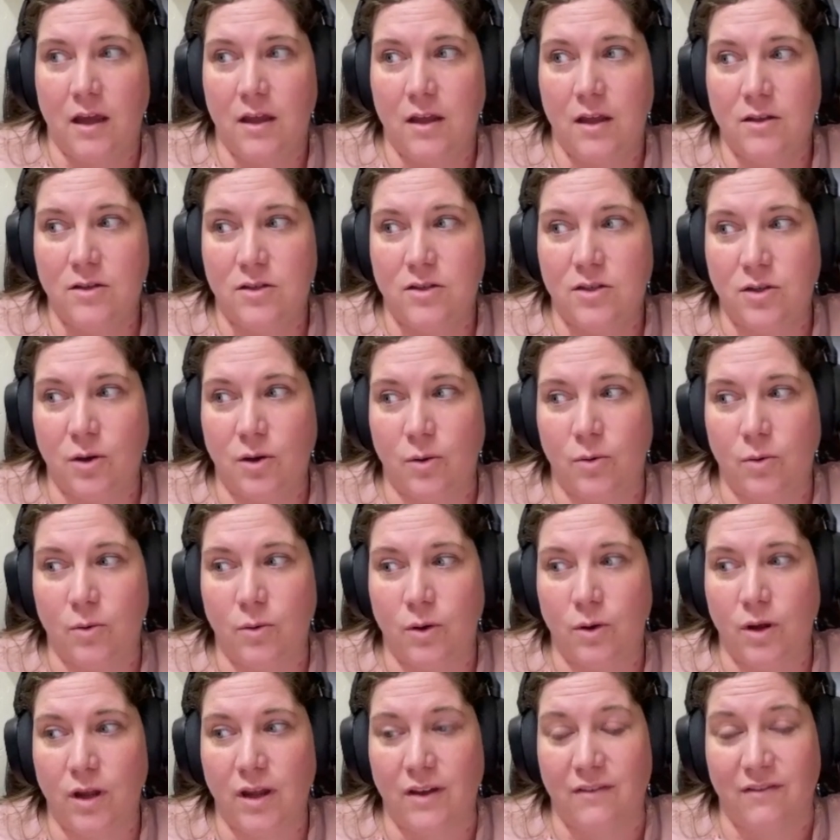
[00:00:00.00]
So
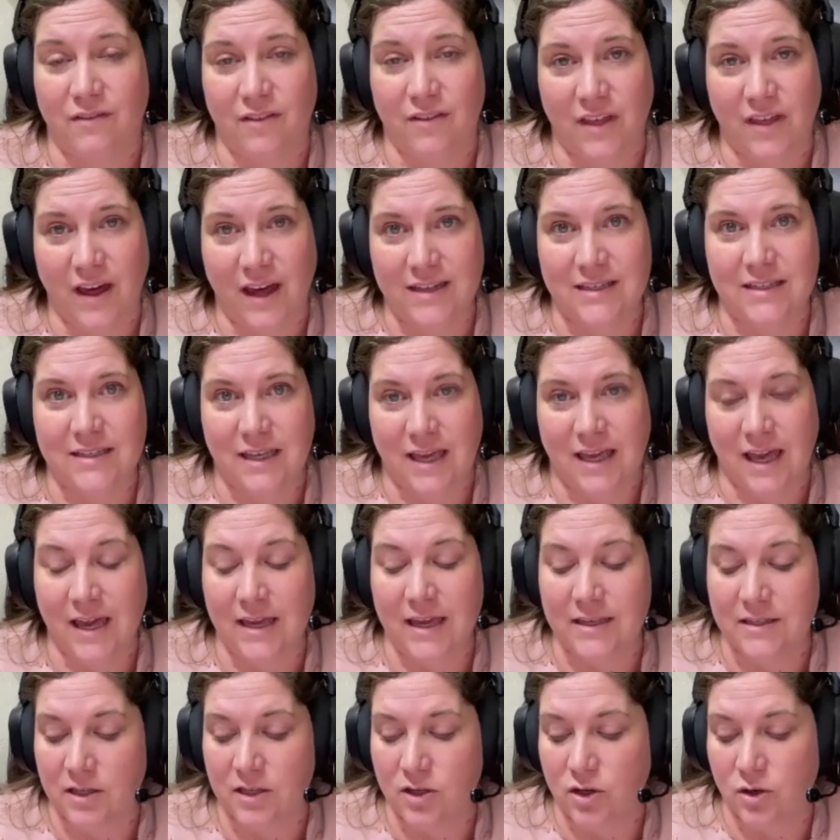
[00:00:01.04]
if that's the
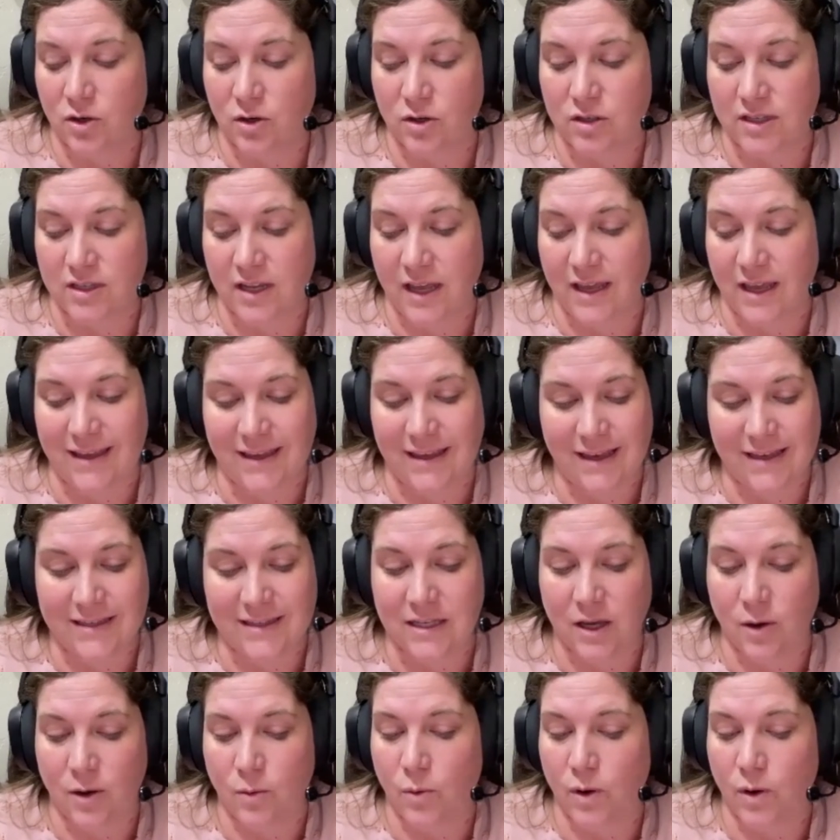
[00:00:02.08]
case and you're saying, yes,
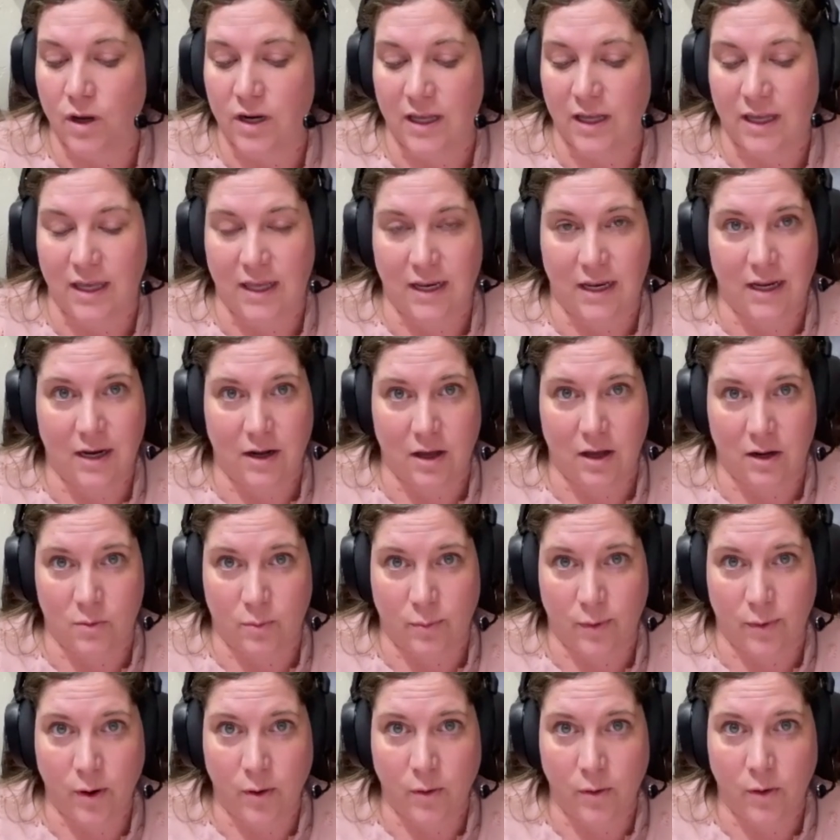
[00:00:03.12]
I want to get in on a
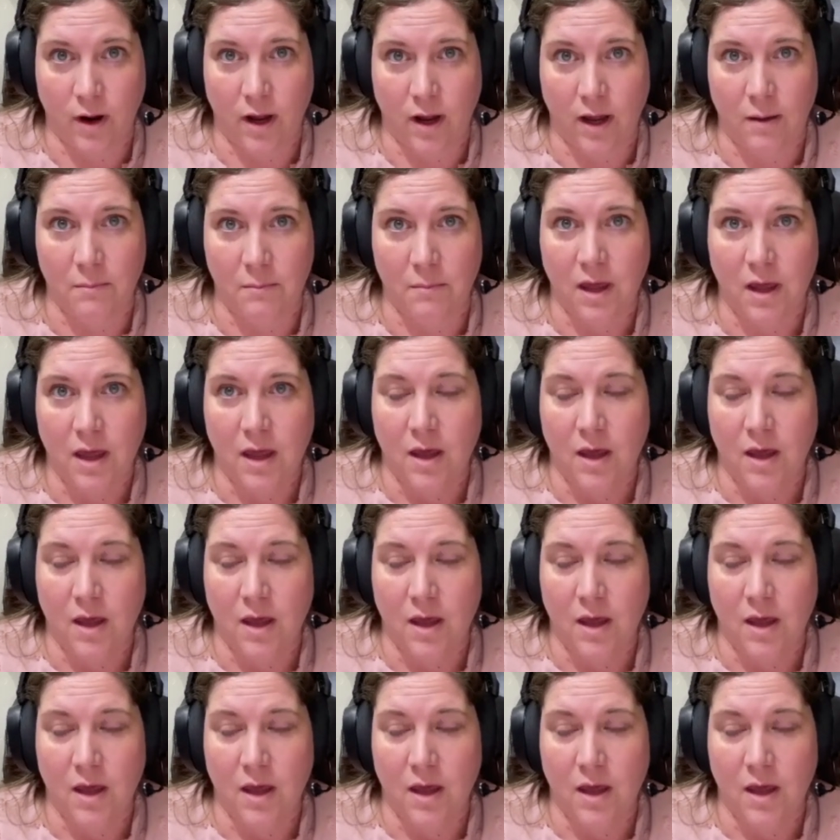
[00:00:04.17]
program,